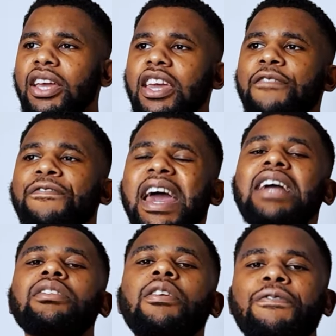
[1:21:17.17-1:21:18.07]
Eve
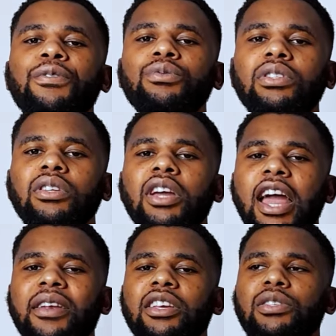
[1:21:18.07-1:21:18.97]
ate the fruit,
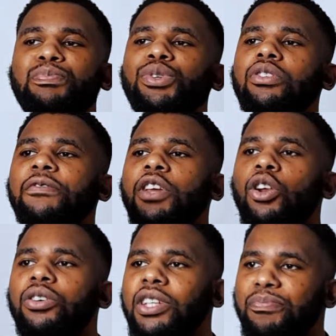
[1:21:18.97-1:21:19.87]
and the Spirit of the
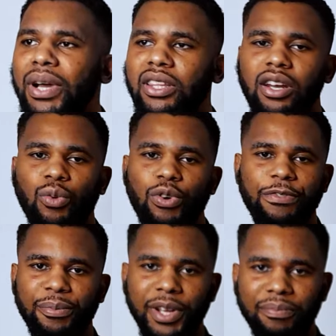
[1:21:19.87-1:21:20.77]
Lord departed away
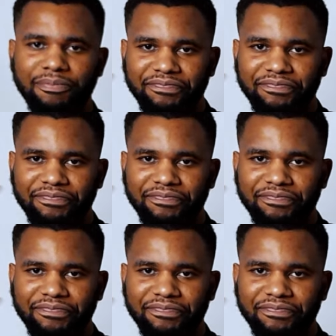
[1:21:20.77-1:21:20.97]
from them.